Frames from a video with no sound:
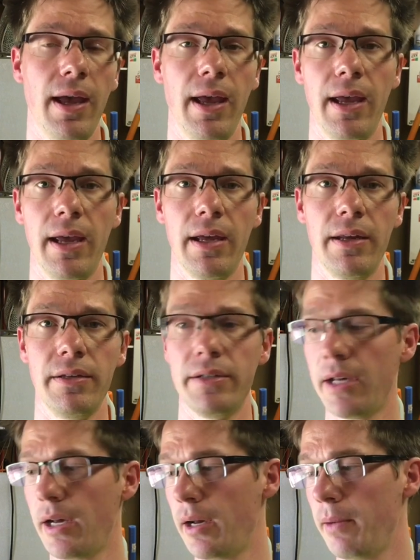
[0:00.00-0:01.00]
And
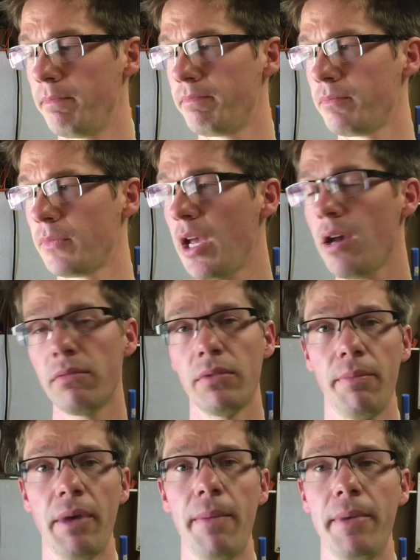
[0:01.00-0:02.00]
yeah,
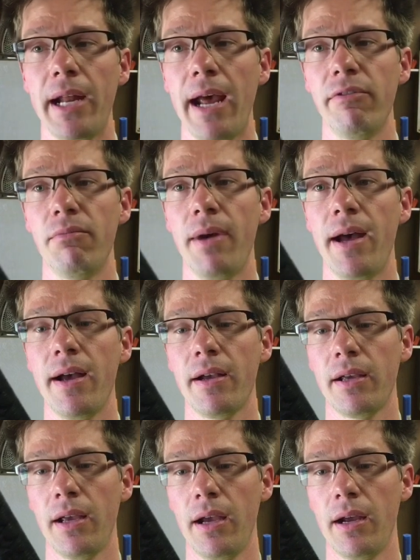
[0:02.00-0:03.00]
I'm happy to have it
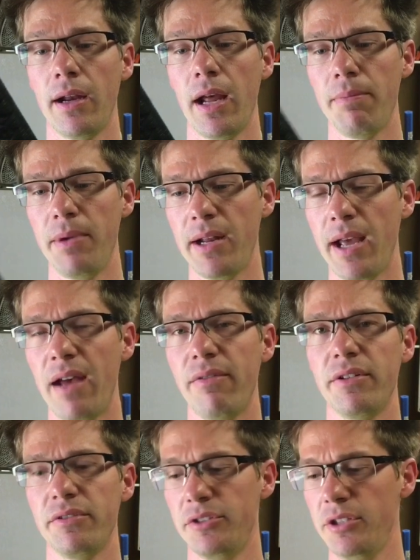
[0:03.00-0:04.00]
back, and happy to have
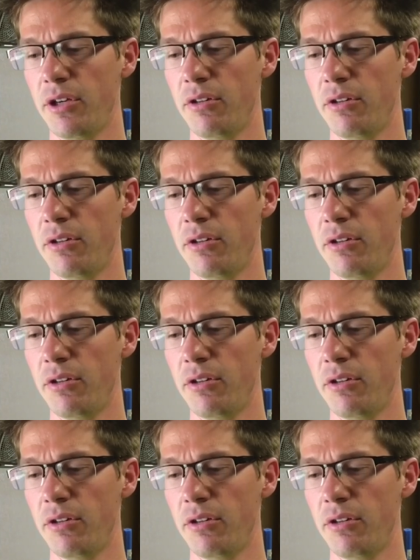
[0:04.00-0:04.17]
it,